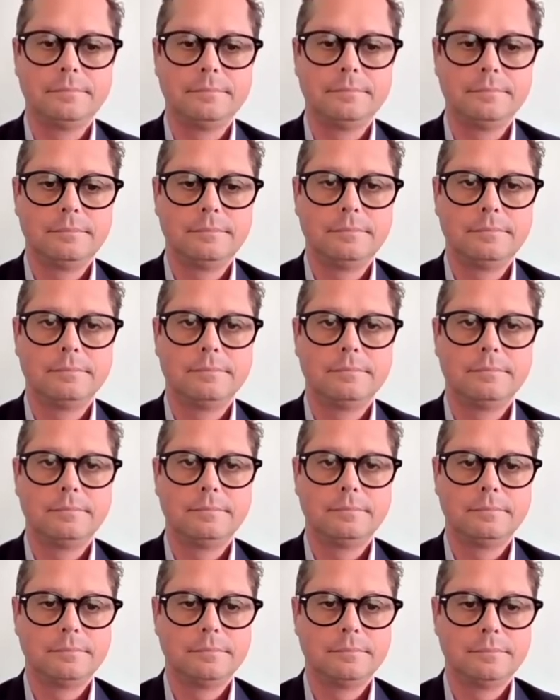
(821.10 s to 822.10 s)

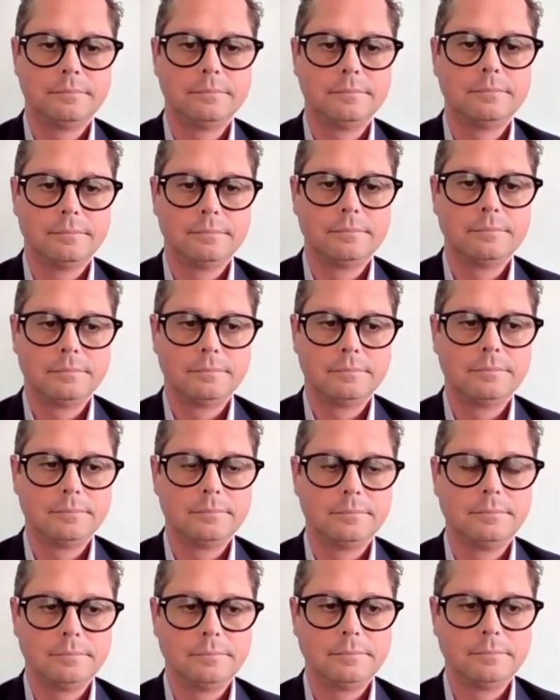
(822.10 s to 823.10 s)

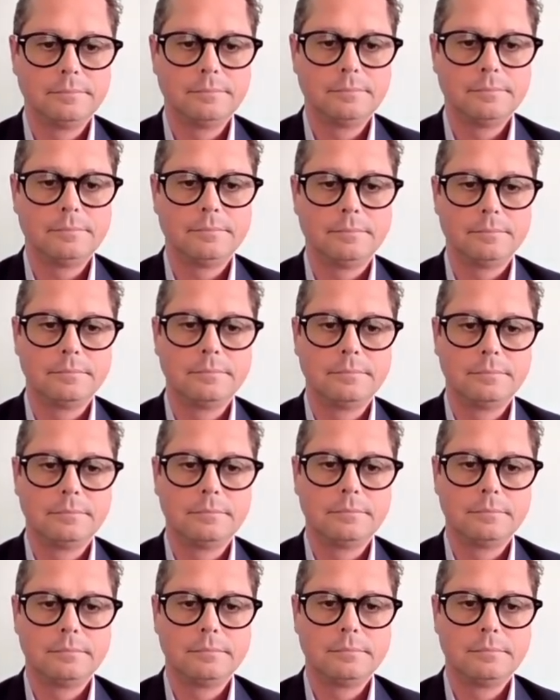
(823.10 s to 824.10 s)

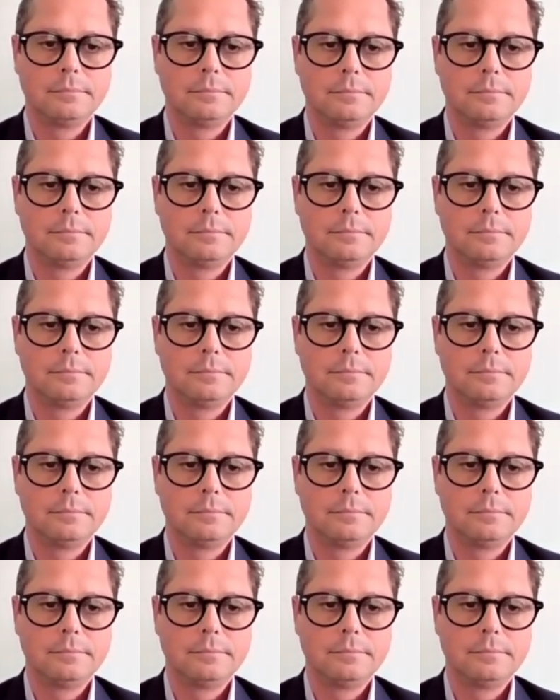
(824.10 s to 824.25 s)
No words are spoken by the person on screen.